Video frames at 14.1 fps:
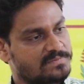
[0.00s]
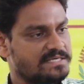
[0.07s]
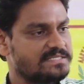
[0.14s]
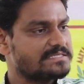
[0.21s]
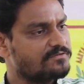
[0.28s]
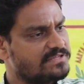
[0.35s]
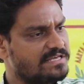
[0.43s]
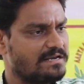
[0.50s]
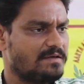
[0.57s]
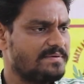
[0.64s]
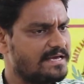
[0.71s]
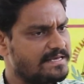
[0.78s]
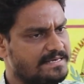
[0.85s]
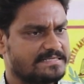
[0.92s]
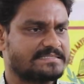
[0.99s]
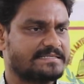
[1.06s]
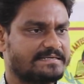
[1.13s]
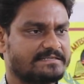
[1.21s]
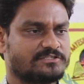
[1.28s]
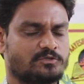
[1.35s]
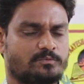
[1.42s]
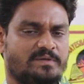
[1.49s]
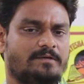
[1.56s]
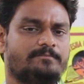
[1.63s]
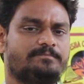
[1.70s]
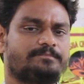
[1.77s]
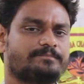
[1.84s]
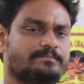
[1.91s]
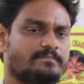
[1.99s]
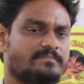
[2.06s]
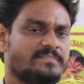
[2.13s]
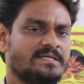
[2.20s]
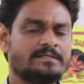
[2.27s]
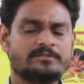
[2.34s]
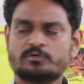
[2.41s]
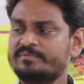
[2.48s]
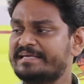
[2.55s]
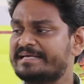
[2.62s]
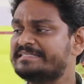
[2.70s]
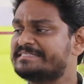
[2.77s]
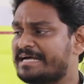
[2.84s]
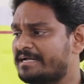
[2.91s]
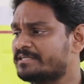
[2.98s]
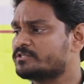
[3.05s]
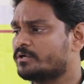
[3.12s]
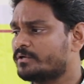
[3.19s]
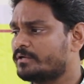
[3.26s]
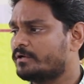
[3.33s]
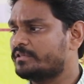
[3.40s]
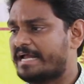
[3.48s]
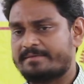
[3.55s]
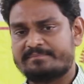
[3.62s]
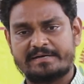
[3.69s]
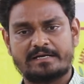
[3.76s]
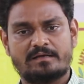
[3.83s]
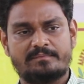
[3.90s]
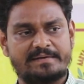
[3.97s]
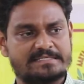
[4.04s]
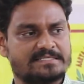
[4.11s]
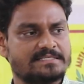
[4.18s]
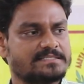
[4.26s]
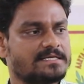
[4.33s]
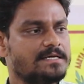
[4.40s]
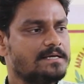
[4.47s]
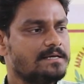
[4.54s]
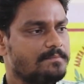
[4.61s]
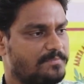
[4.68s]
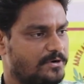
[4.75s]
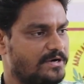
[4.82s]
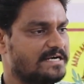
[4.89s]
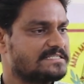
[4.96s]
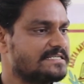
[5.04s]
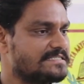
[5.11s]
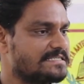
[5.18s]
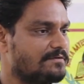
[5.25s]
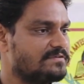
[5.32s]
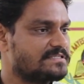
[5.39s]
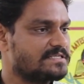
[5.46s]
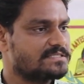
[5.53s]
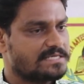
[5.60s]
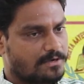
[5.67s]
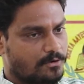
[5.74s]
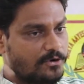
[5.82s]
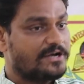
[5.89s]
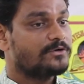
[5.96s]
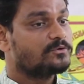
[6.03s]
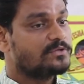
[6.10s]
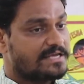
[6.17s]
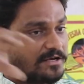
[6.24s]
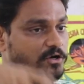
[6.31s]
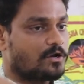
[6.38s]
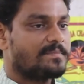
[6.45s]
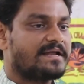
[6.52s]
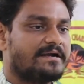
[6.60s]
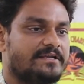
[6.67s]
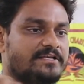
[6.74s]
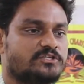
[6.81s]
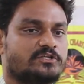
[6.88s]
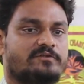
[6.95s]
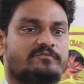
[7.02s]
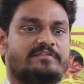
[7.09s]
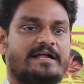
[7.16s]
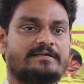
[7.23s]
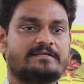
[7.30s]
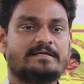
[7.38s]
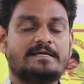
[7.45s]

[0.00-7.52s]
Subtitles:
In Saudi Arabia, yes, it is to be. So we can charge on that particular basis products and services according to the economic condition of that.